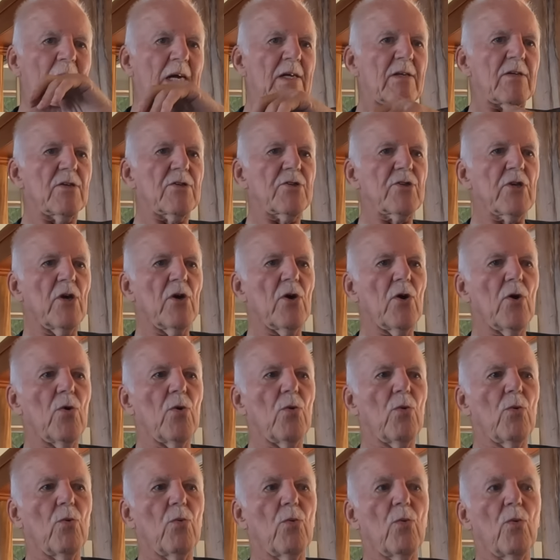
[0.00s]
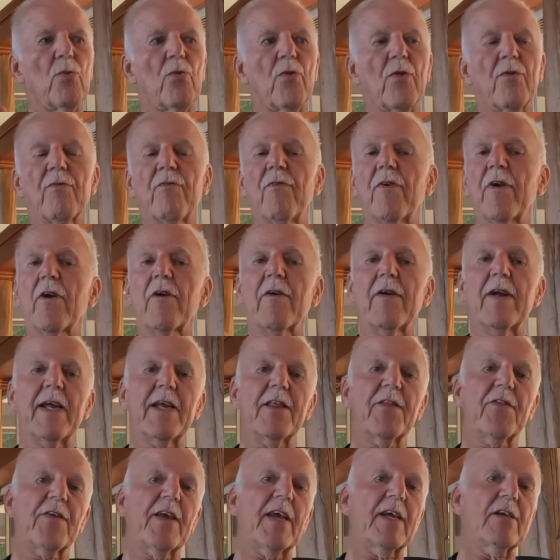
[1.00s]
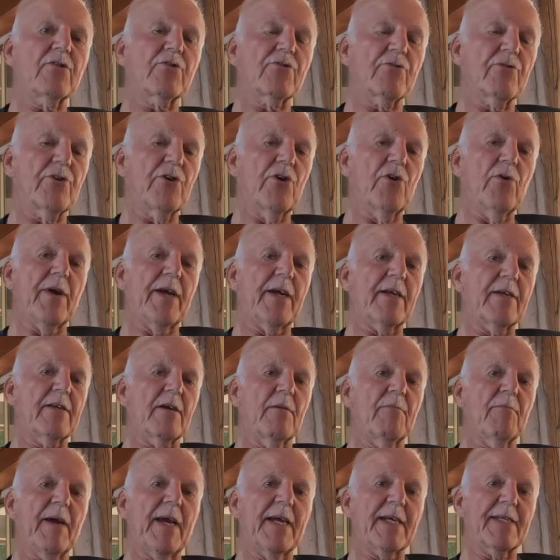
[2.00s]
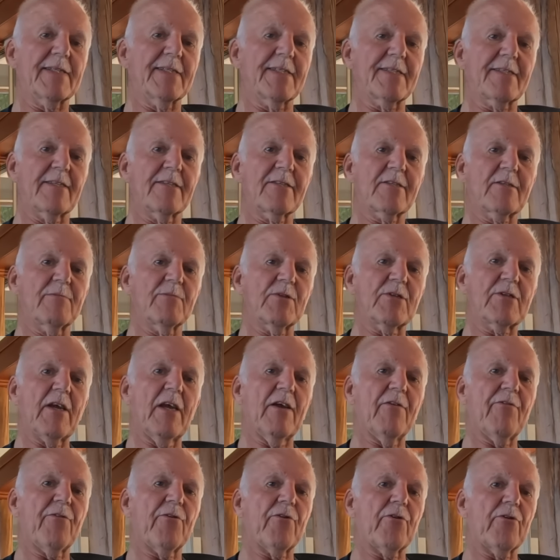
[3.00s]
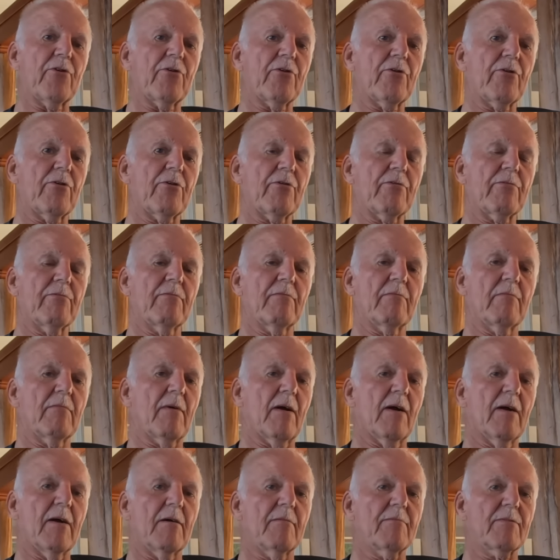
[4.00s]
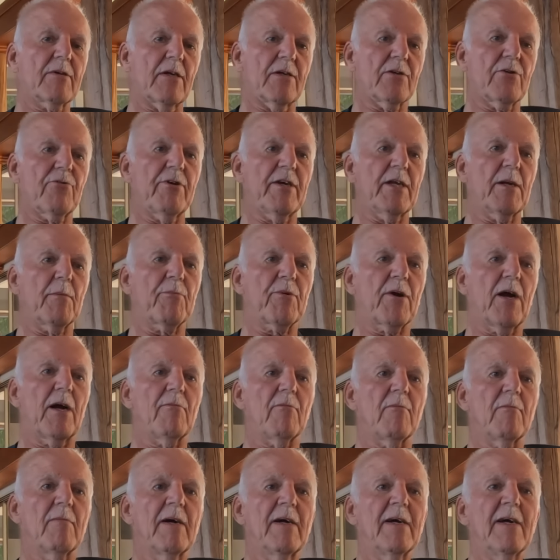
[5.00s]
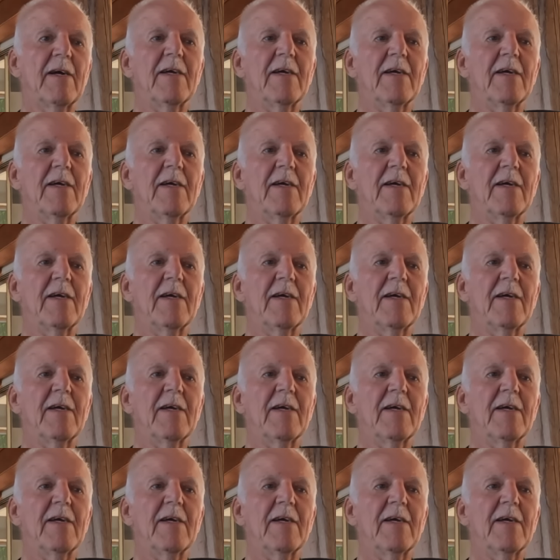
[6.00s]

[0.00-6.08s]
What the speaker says: So the very things you're doing to make the system safer can create a problem.